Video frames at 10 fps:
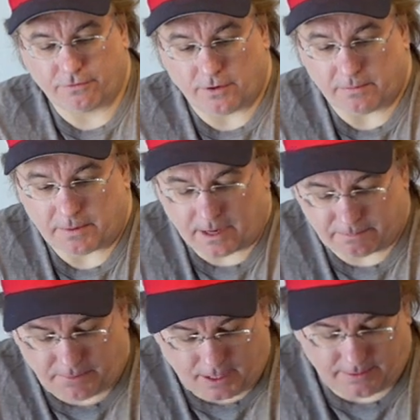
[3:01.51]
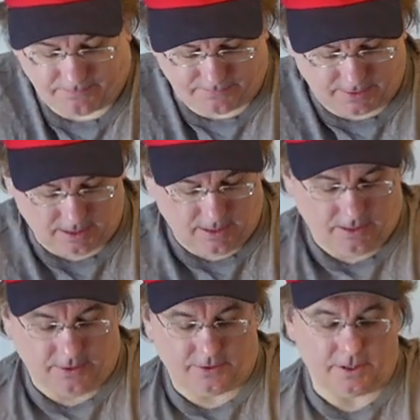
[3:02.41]
front and back, but
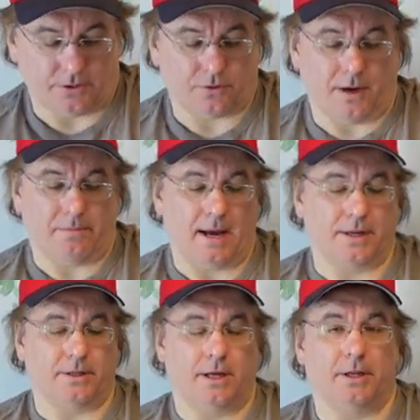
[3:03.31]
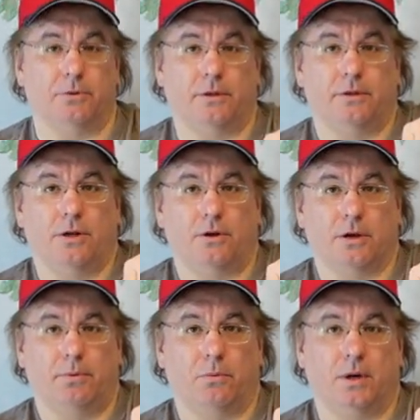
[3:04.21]
this is, so I imagine that you would, you know,
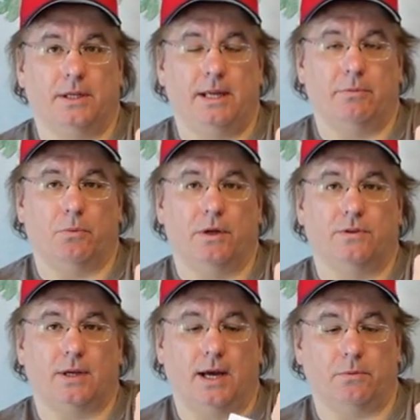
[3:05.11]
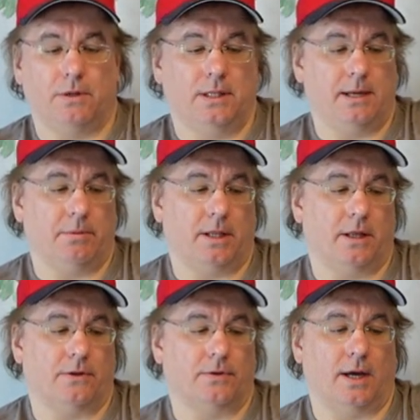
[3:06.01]
you put one team on one side and one team on the
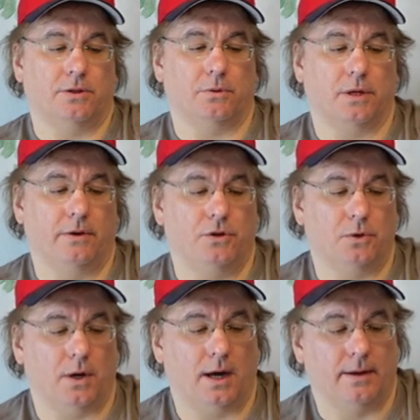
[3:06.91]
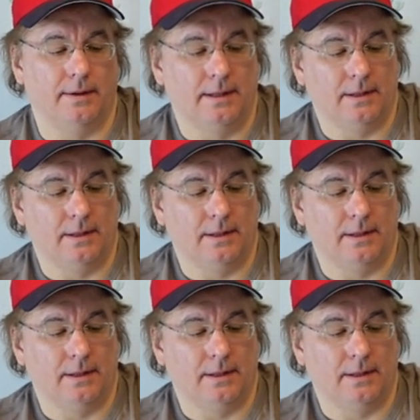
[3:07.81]
other side, so it gives you uh,